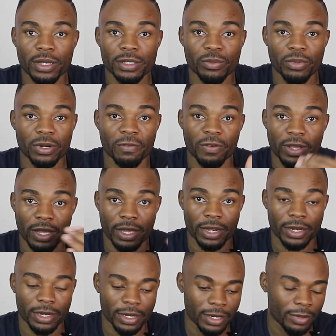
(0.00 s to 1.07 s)
Spotify
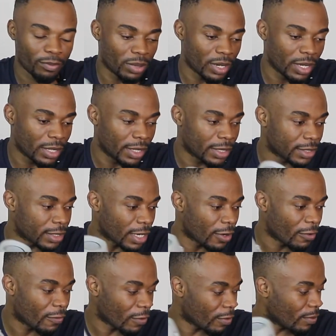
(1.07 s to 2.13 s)
can play the
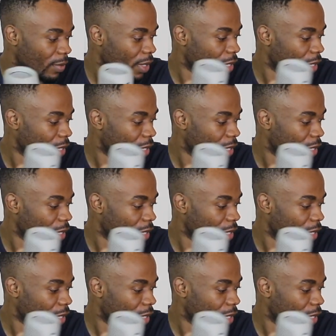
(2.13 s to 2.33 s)
sound from.